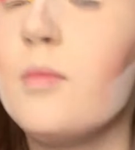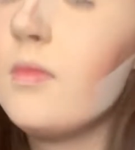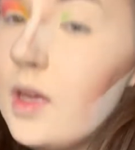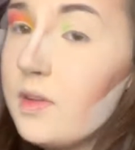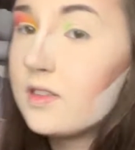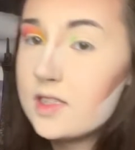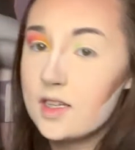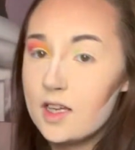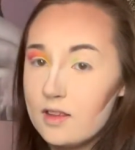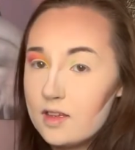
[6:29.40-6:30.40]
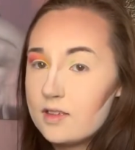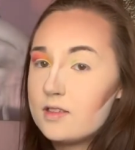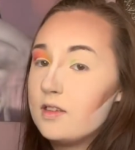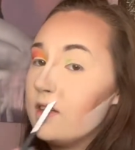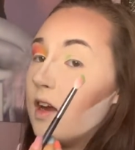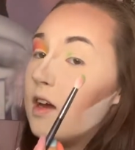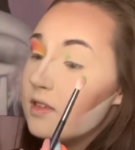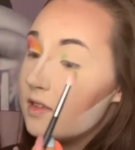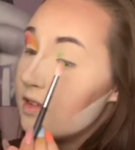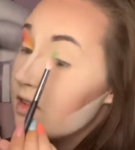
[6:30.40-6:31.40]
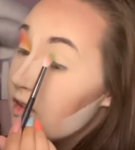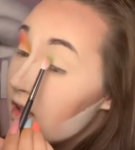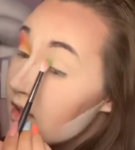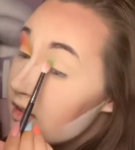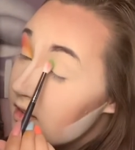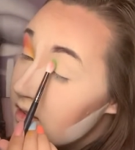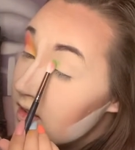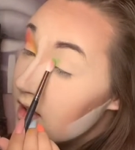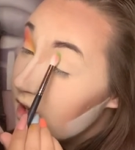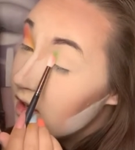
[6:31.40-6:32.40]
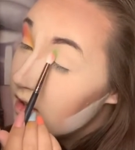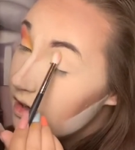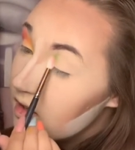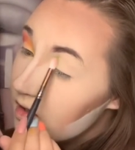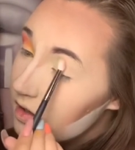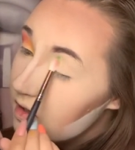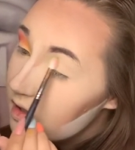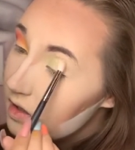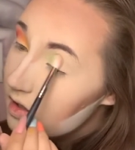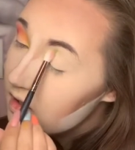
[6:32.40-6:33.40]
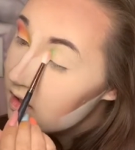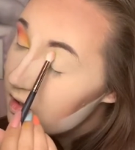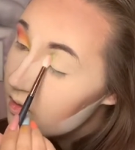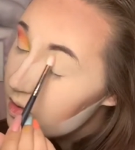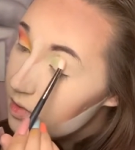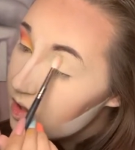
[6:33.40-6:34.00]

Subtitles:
maybe I'll sit like this so you guys can see what I'm